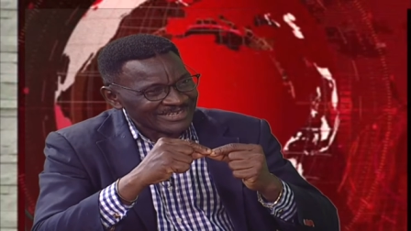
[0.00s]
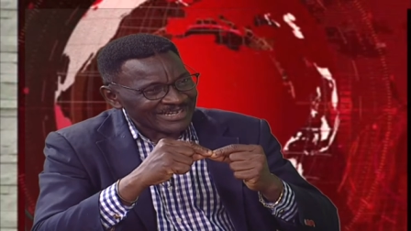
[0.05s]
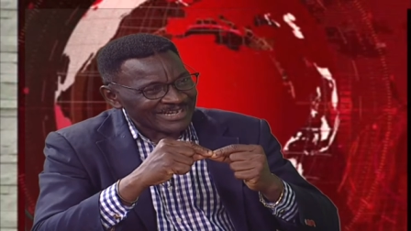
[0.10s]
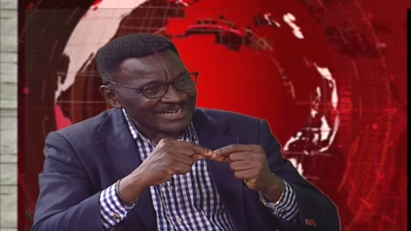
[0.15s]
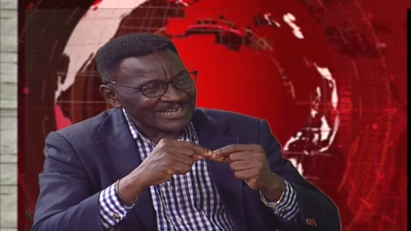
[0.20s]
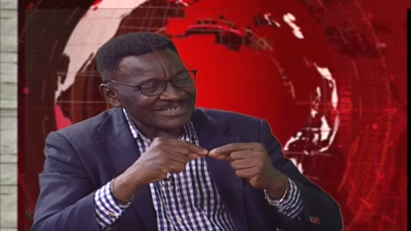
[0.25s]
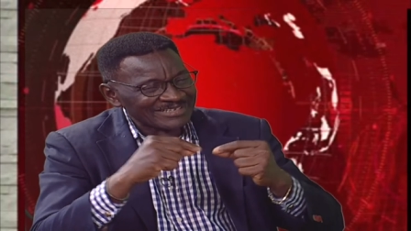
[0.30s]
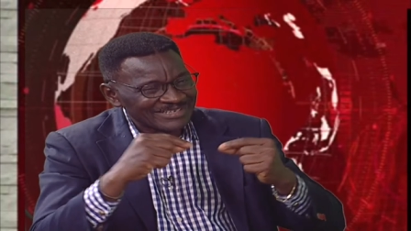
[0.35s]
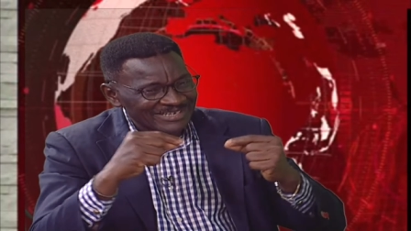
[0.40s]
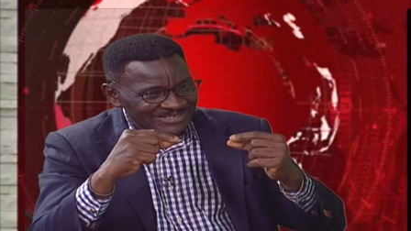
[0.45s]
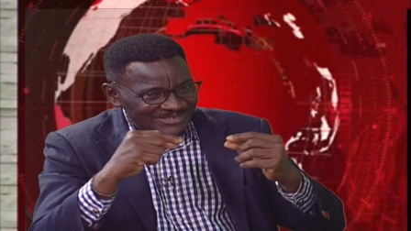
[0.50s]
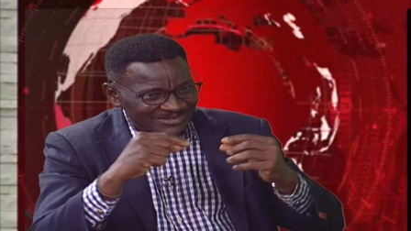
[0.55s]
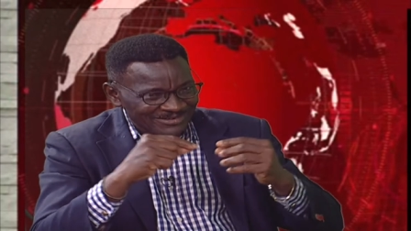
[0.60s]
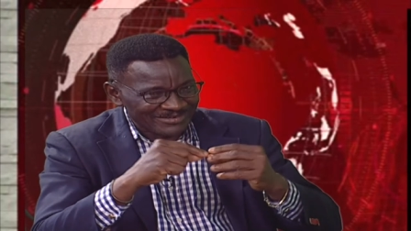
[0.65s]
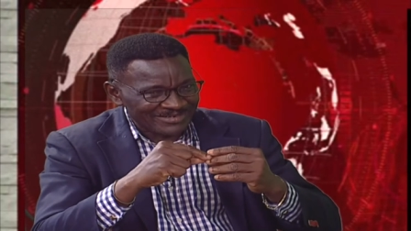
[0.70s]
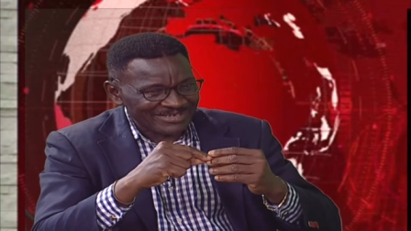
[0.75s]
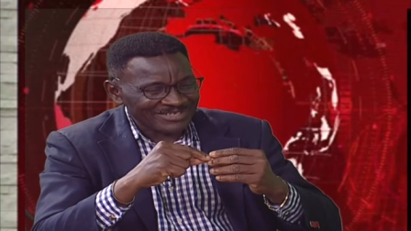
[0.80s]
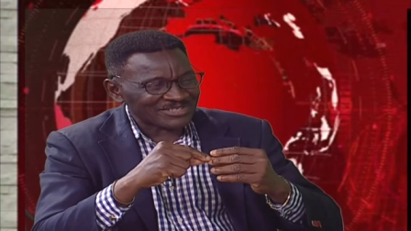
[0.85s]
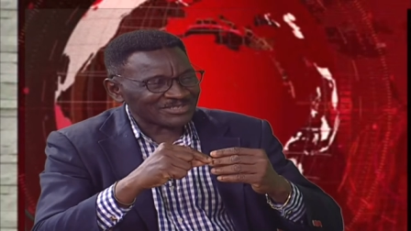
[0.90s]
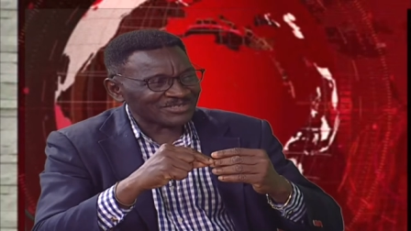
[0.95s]
And that
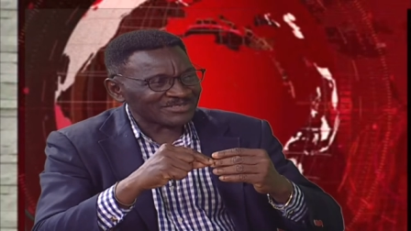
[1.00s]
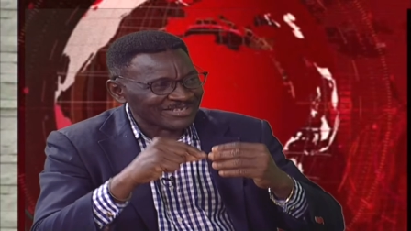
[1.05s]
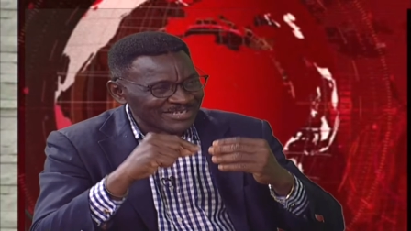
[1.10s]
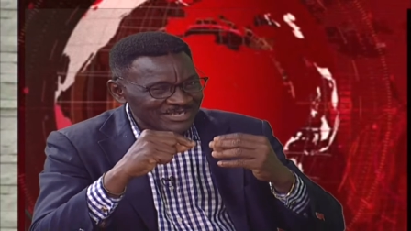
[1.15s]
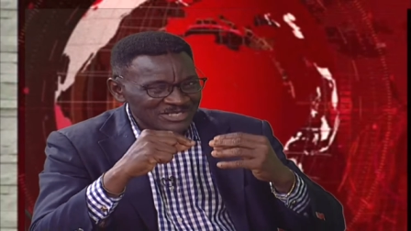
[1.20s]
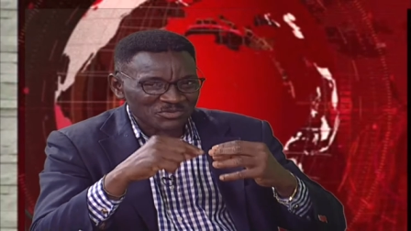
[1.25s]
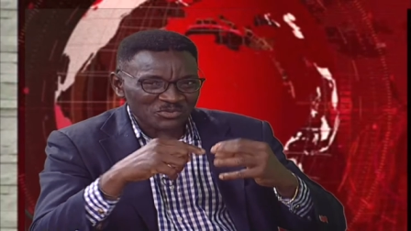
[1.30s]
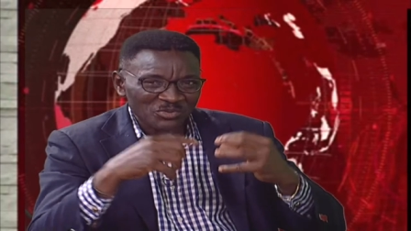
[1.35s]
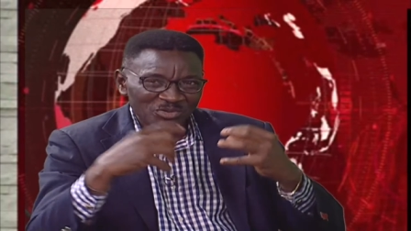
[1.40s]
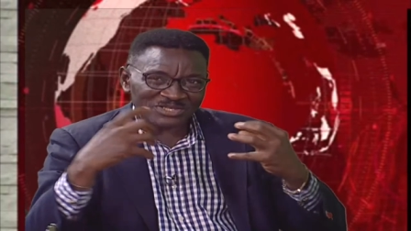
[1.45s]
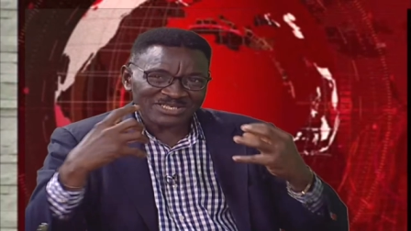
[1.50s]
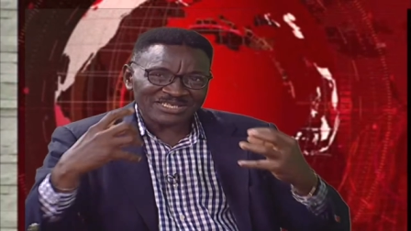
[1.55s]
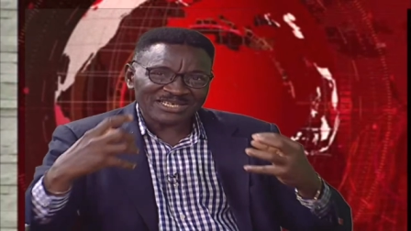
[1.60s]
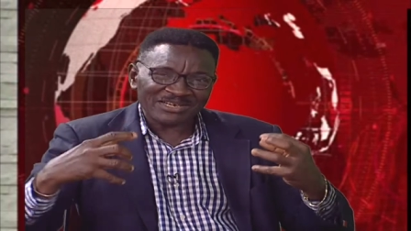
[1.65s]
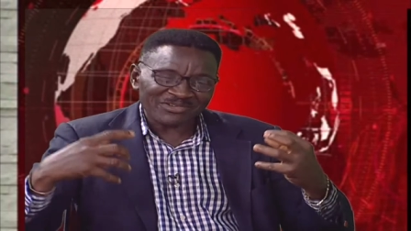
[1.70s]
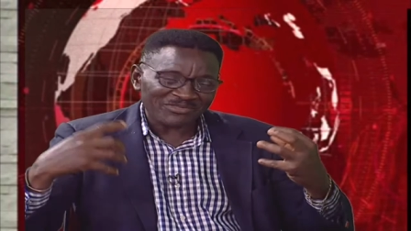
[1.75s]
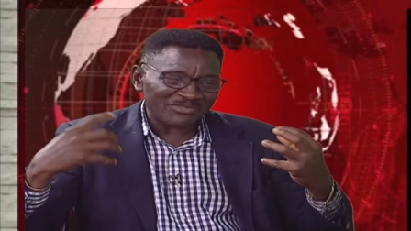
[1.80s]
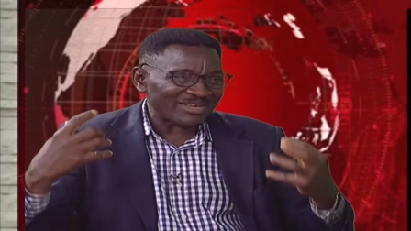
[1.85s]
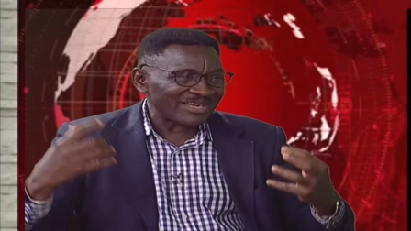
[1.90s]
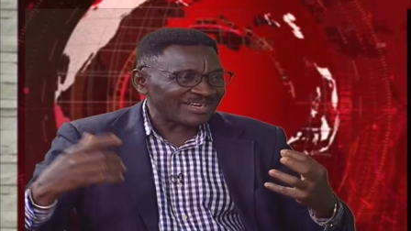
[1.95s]
connection is what
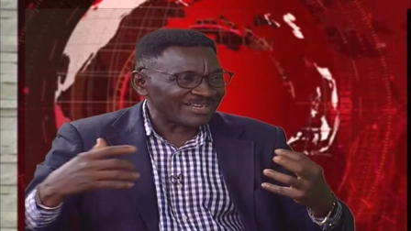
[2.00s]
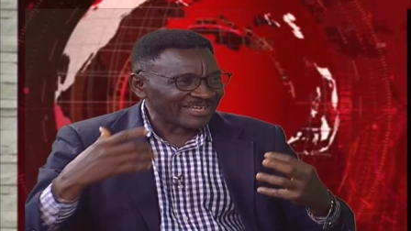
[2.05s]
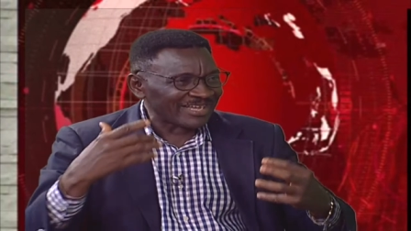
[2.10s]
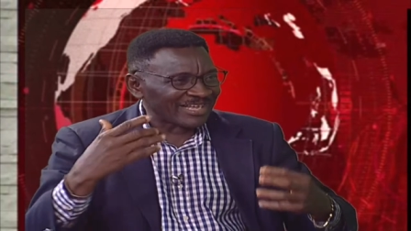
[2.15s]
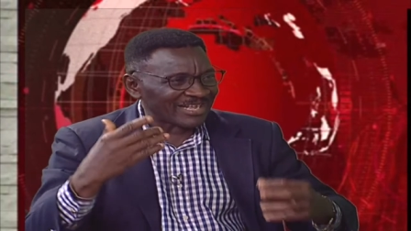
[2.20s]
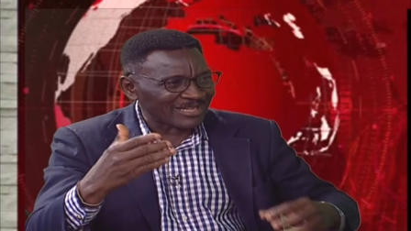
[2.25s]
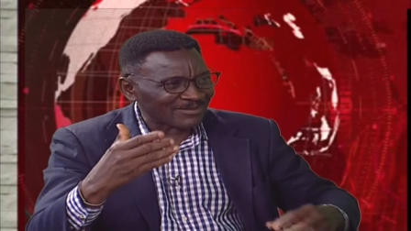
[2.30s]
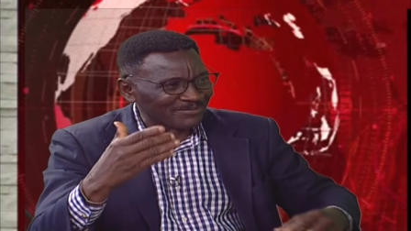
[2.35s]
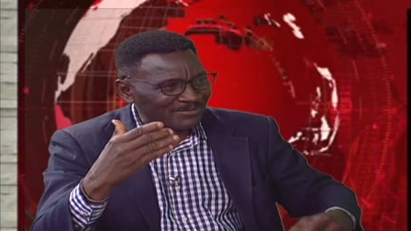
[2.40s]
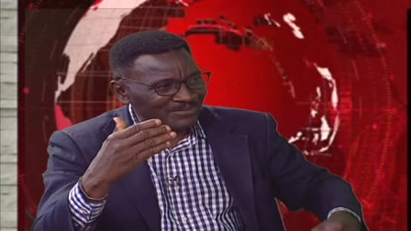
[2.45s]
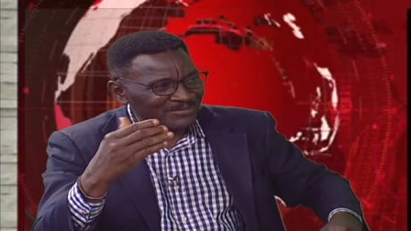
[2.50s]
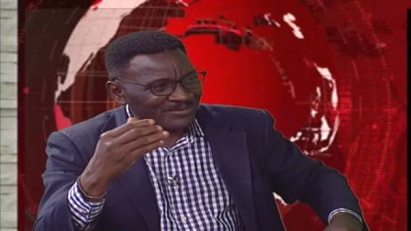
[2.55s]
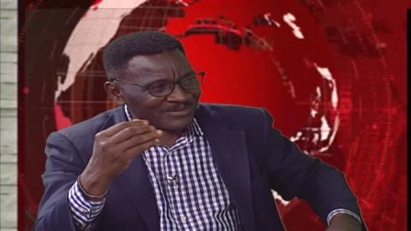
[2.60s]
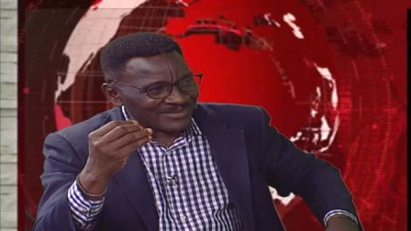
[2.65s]
can really help,